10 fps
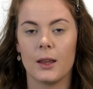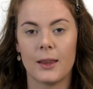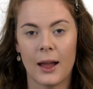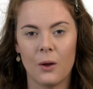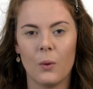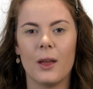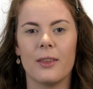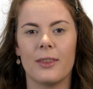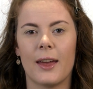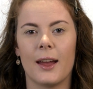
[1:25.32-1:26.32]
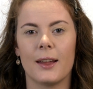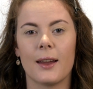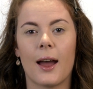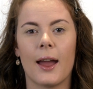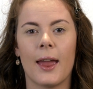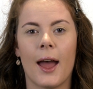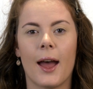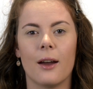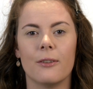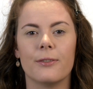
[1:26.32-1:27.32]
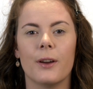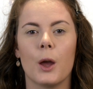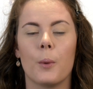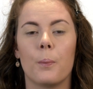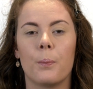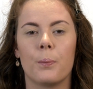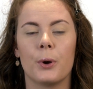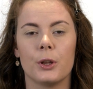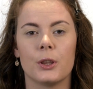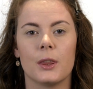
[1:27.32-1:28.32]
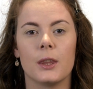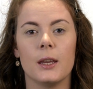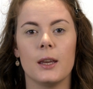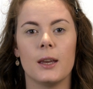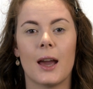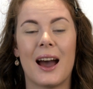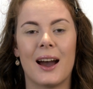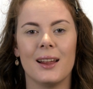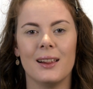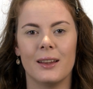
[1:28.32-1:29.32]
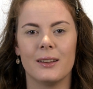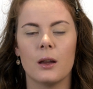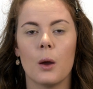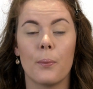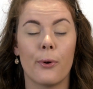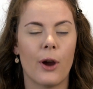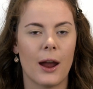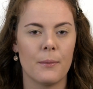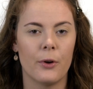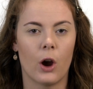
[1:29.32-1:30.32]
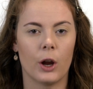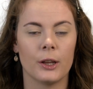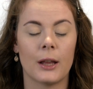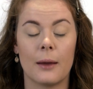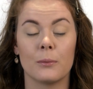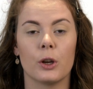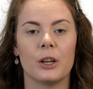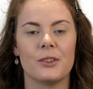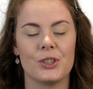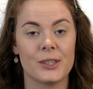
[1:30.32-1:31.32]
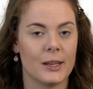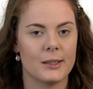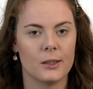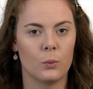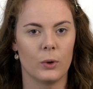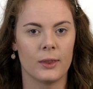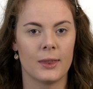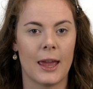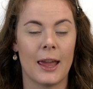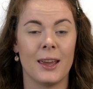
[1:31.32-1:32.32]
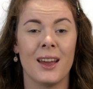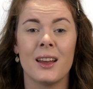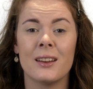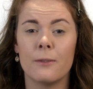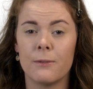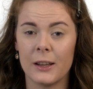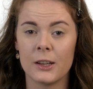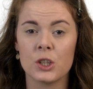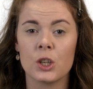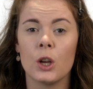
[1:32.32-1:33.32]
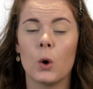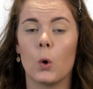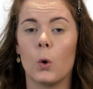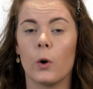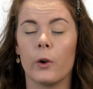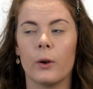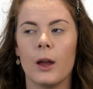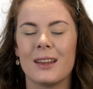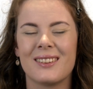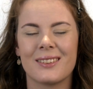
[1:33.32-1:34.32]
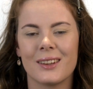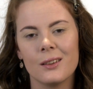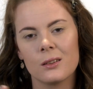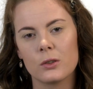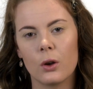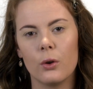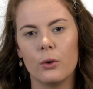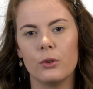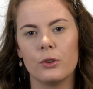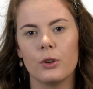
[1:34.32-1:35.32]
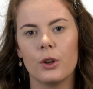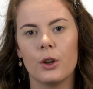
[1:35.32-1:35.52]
Now that I have put the eyelid primer on, I'm going to set it with a flesh or skin toned